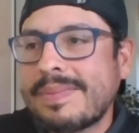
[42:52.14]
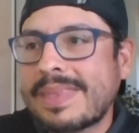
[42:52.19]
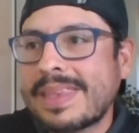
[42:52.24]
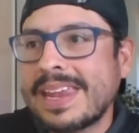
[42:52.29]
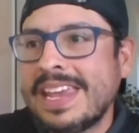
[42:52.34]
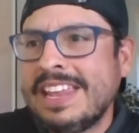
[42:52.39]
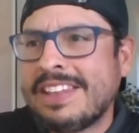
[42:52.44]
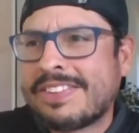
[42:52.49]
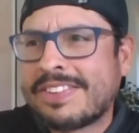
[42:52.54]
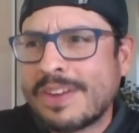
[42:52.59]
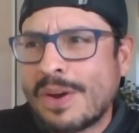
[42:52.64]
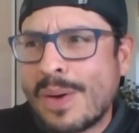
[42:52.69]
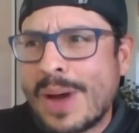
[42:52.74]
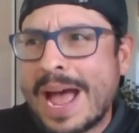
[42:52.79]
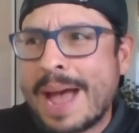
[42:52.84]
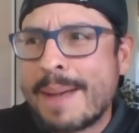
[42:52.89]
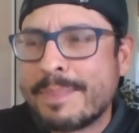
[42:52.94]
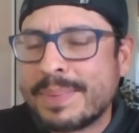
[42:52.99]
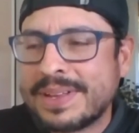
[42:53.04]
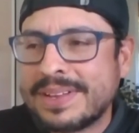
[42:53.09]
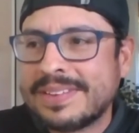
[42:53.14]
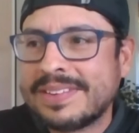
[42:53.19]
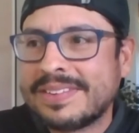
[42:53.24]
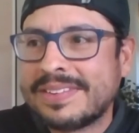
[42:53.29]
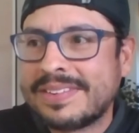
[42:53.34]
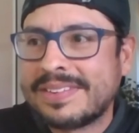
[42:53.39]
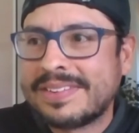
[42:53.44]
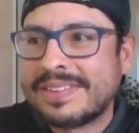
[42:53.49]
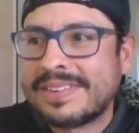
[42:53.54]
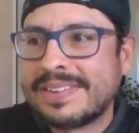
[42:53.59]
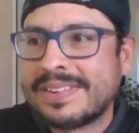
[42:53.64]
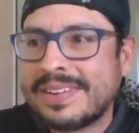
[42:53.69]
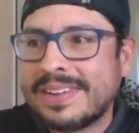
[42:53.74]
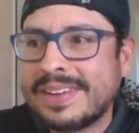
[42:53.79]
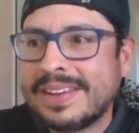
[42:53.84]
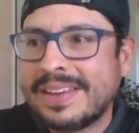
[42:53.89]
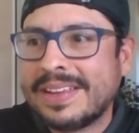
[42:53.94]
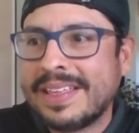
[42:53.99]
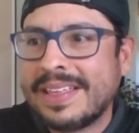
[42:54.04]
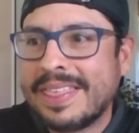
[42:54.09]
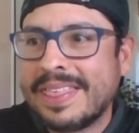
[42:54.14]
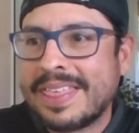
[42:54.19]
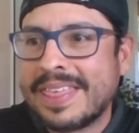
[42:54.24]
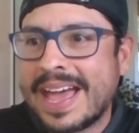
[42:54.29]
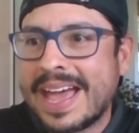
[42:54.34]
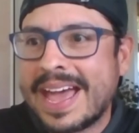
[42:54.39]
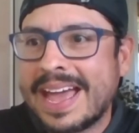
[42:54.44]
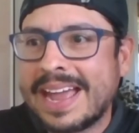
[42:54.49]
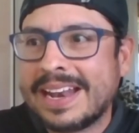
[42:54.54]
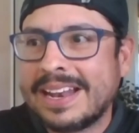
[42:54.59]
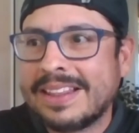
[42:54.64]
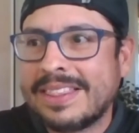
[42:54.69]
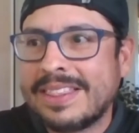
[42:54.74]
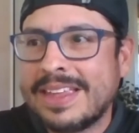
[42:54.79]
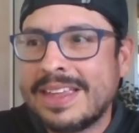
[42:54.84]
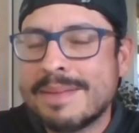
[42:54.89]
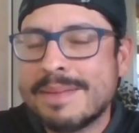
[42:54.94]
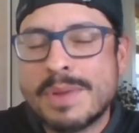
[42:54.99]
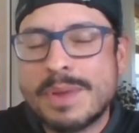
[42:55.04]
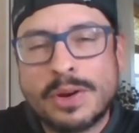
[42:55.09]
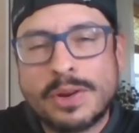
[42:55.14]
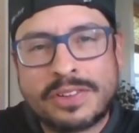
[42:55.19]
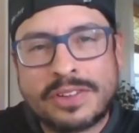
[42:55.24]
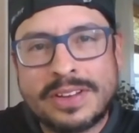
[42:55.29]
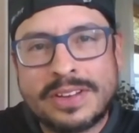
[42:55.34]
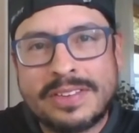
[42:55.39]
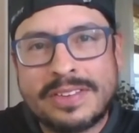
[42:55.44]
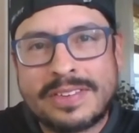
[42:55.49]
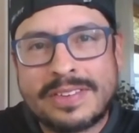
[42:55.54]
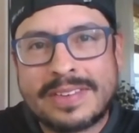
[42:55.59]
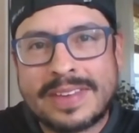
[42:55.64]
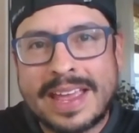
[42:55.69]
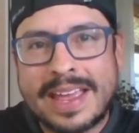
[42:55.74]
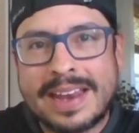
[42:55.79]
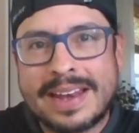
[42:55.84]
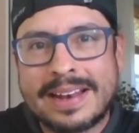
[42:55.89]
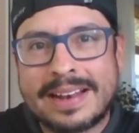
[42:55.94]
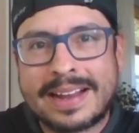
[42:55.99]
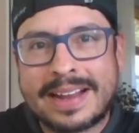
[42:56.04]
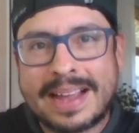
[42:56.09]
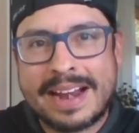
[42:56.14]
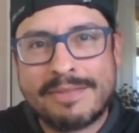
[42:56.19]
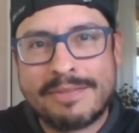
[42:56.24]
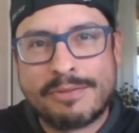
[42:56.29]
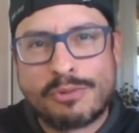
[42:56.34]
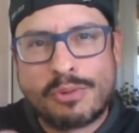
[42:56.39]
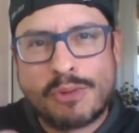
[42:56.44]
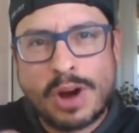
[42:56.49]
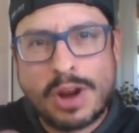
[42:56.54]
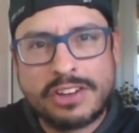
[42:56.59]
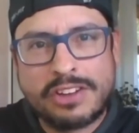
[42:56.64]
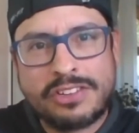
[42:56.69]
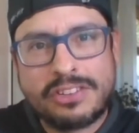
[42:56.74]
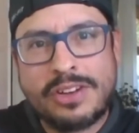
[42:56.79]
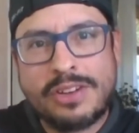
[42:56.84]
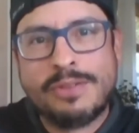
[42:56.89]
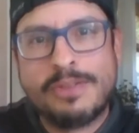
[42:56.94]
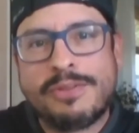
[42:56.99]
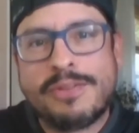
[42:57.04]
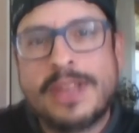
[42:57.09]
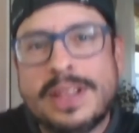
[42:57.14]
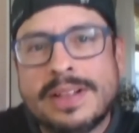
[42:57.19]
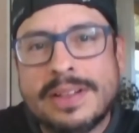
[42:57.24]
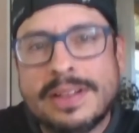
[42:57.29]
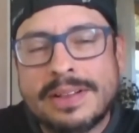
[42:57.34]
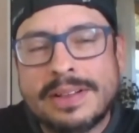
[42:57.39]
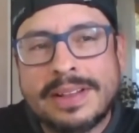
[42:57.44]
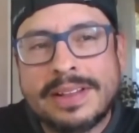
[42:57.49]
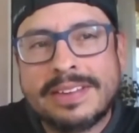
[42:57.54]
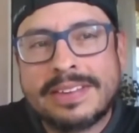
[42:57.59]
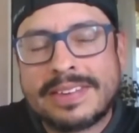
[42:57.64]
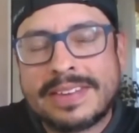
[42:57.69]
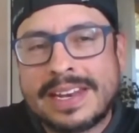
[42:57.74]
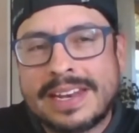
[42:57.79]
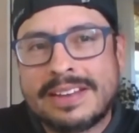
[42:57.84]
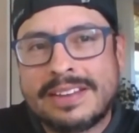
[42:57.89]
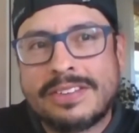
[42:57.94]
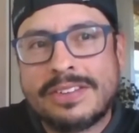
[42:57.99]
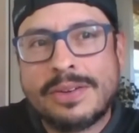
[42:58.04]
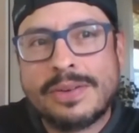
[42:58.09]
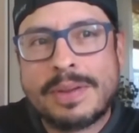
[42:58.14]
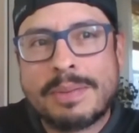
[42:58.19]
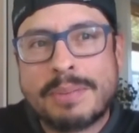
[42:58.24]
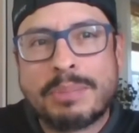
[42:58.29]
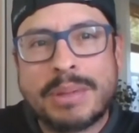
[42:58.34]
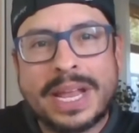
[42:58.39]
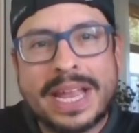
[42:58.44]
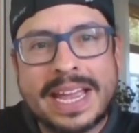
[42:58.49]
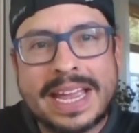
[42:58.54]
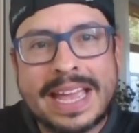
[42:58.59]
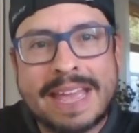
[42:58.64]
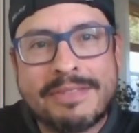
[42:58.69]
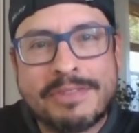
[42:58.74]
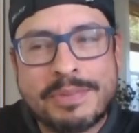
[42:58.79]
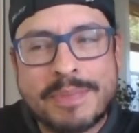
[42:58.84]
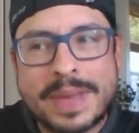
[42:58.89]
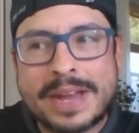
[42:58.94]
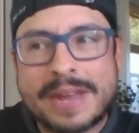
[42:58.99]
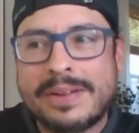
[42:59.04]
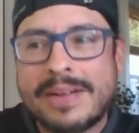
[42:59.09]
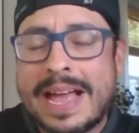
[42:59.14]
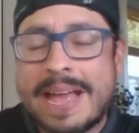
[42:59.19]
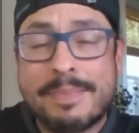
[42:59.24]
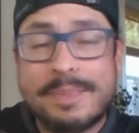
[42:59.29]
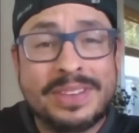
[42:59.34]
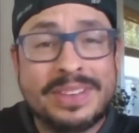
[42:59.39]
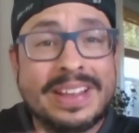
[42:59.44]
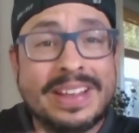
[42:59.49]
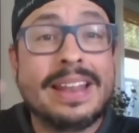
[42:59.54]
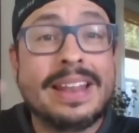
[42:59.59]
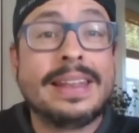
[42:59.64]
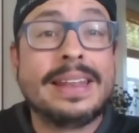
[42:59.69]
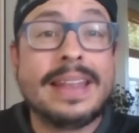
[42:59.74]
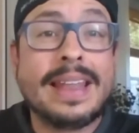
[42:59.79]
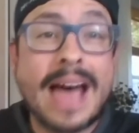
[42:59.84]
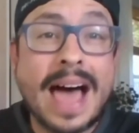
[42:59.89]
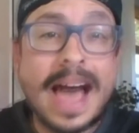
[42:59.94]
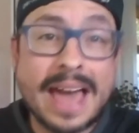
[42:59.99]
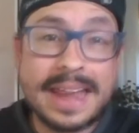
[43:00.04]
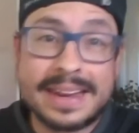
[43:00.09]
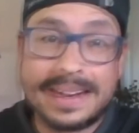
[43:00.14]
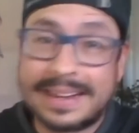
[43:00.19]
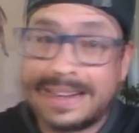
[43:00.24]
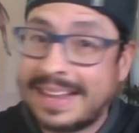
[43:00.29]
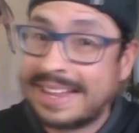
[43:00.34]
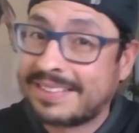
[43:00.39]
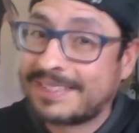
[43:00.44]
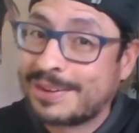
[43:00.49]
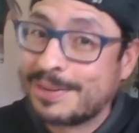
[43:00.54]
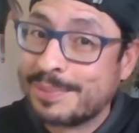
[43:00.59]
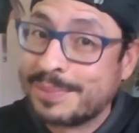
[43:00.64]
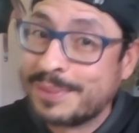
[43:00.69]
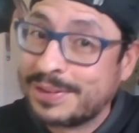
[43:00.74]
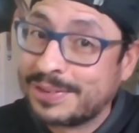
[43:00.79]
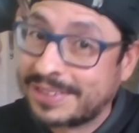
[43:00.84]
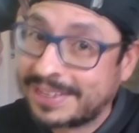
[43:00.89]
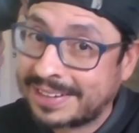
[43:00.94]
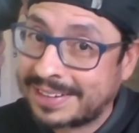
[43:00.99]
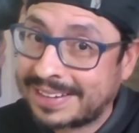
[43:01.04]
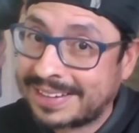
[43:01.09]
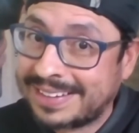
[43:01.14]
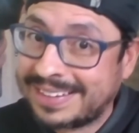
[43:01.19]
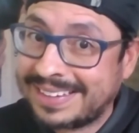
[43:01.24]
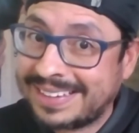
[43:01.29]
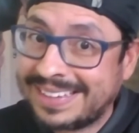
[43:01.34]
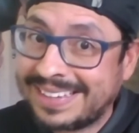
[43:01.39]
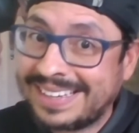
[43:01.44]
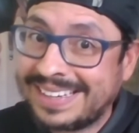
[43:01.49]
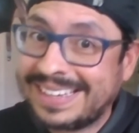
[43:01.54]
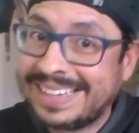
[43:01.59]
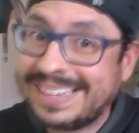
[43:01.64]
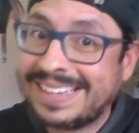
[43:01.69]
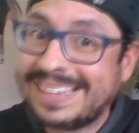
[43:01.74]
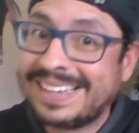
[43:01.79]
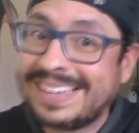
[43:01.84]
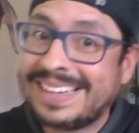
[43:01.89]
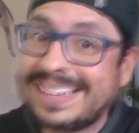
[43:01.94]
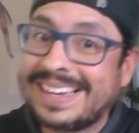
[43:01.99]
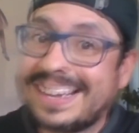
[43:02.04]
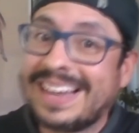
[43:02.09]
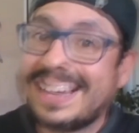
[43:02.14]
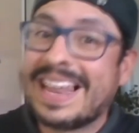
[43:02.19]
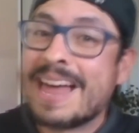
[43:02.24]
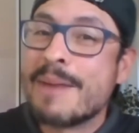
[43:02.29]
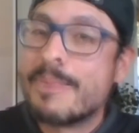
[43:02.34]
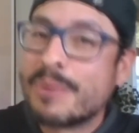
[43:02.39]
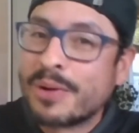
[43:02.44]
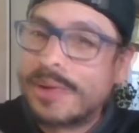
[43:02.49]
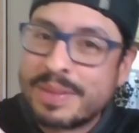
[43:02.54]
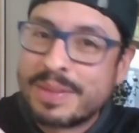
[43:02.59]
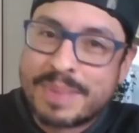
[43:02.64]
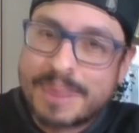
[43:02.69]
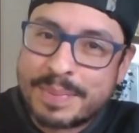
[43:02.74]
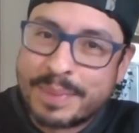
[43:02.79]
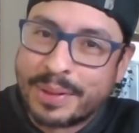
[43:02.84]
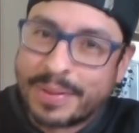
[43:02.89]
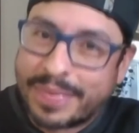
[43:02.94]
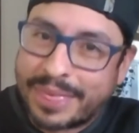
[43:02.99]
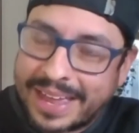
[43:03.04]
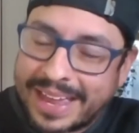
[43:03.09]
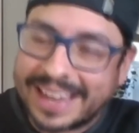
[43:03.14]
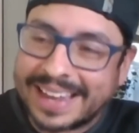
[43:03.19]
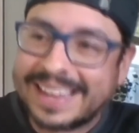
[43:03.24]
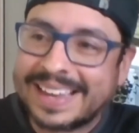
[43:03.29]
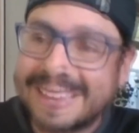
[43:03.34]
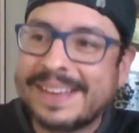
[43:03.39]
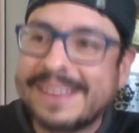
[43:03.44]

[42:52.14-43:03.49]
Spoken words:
It so happens that the emotions and kind of rush you feel listening to and playing heavy metal happens a lot in classical music, a lot more than people think.